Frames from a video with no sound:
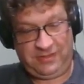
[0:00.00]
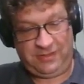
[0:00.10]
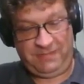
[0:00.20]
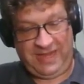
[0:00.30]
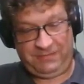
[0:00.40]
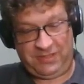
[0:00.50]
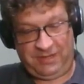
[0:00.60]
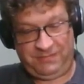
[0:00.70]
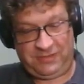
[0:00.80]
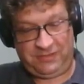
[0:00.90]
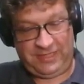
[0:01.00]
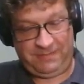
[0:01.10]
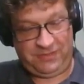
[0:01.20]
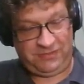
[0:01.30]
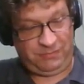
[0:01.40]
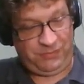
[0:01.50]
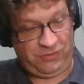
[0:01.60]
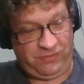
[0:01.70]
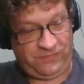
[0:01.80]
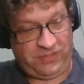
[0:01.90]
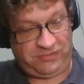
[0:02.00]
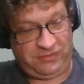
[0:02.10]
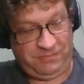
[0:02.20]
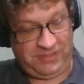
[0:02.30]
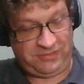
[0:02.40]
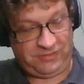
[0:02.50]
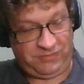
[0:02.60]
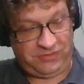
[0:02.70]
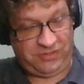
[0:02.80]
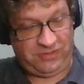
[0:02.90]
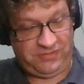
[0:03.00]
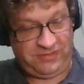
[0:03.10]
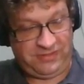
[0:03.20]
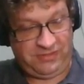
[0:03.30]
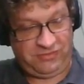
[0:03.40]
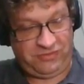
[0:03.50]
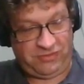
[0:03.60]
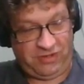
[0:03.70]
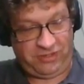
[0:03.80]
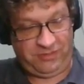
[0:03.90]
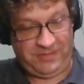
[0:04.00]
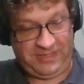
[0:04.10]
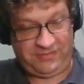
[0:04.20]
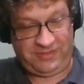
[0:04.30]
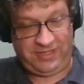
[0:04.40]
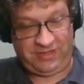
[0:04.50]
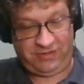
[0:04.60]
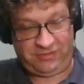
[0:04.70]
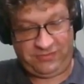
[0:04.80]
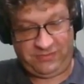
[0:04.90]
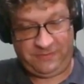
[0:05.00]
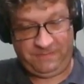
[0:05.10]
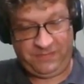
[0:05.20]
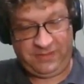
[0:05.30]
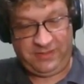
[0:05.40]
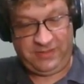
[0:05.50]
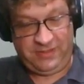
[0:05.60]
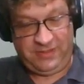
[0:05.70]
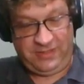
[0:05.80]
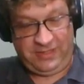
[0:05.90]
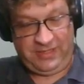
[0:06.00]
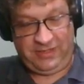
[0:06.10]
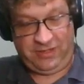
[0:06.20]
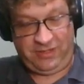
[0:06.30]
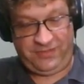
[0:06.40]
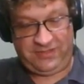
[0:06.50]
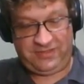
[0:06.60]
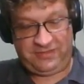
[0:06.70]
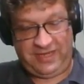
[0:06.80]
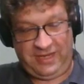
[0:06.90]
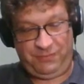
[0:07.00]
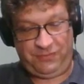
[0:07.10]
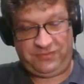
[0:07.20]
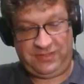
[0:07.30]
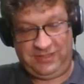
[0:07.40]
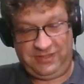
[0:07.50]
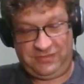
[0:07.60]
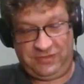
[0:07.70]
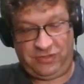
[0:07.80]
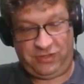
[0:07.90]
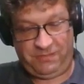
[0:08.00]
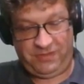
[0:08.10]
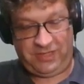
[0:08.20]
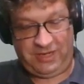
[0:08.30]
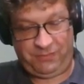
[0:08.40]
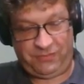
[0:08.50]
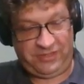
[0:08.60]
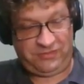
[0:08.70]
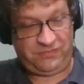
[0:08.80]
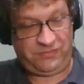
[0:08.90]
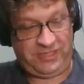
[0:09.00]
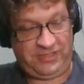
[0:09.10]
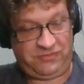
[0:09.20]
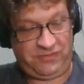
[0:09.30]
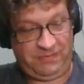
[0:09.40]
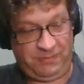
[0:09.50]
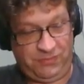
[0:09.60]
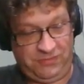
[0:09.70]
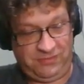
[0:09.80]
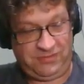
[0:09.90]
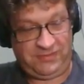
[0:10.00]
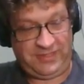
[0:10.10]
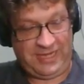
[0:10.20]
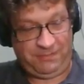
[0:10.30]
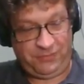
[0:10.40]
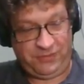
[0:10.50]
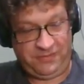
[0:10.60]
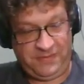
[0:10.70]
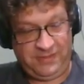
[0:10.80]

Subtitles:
The map to object lambda is a pure function because it returns its integer argument as a character. In all of these examples, it is the terminal operation for each stream that produces the output.